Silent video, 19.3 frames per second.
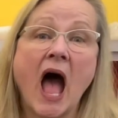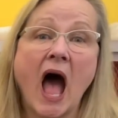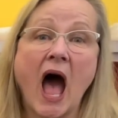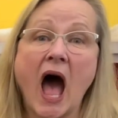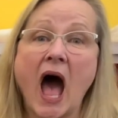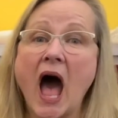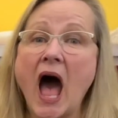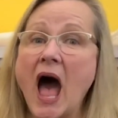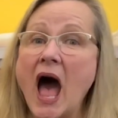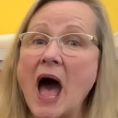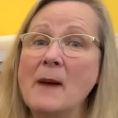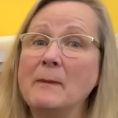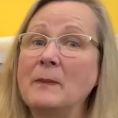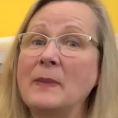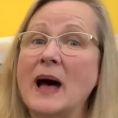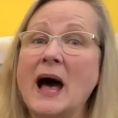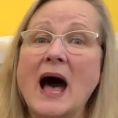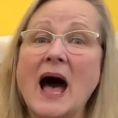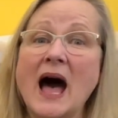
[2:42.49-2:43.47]
a
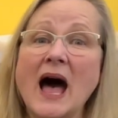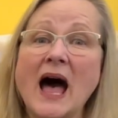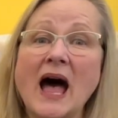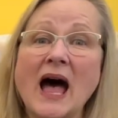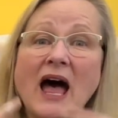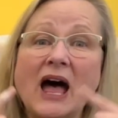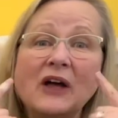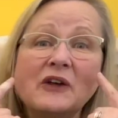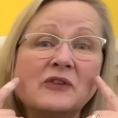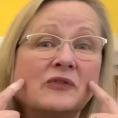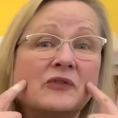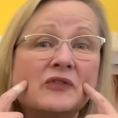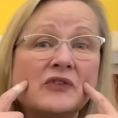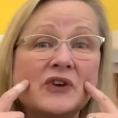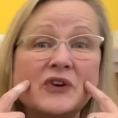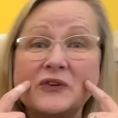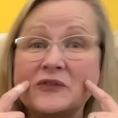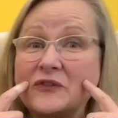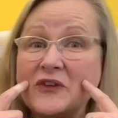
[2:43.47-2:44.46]
puffer
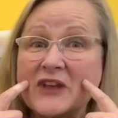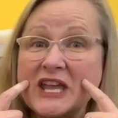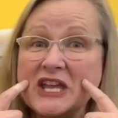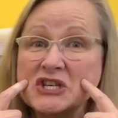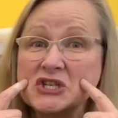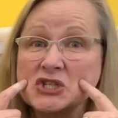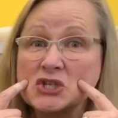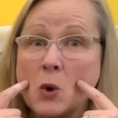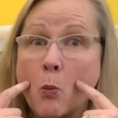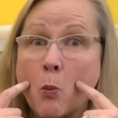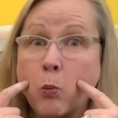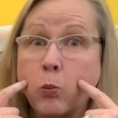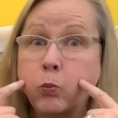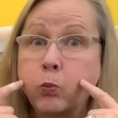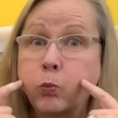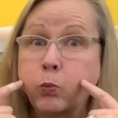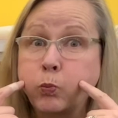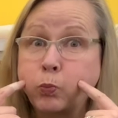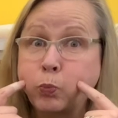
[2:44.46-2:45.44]
fish,
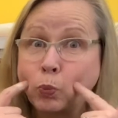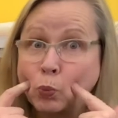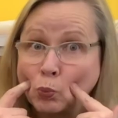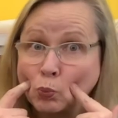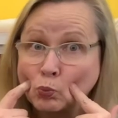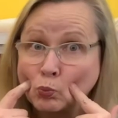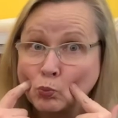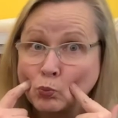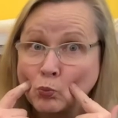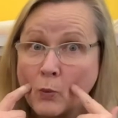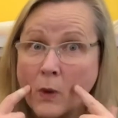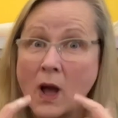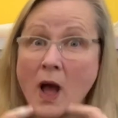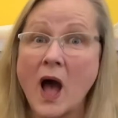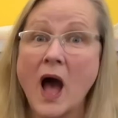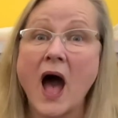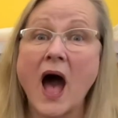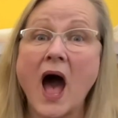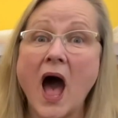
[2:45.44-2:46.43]

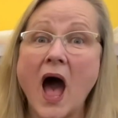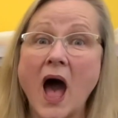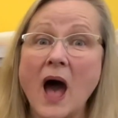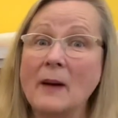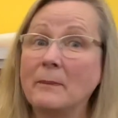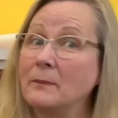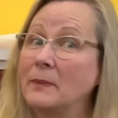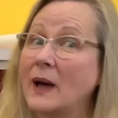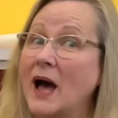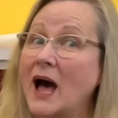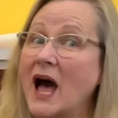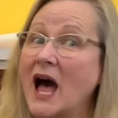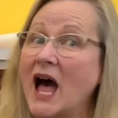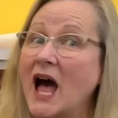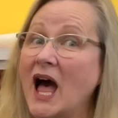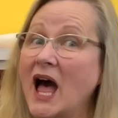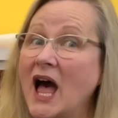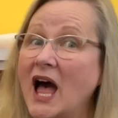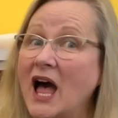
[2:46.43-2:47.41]
a
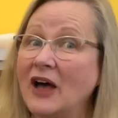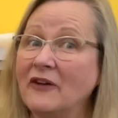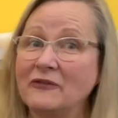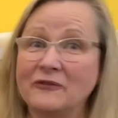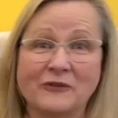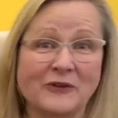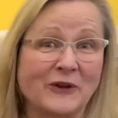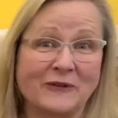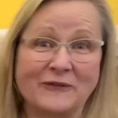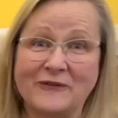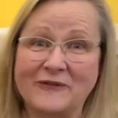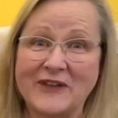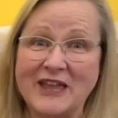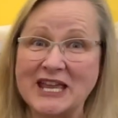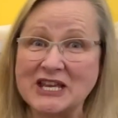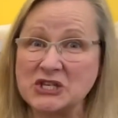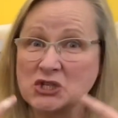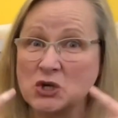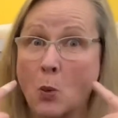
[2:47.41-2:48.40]
puffer
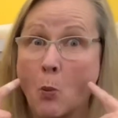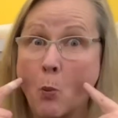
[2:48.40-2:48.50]
fish,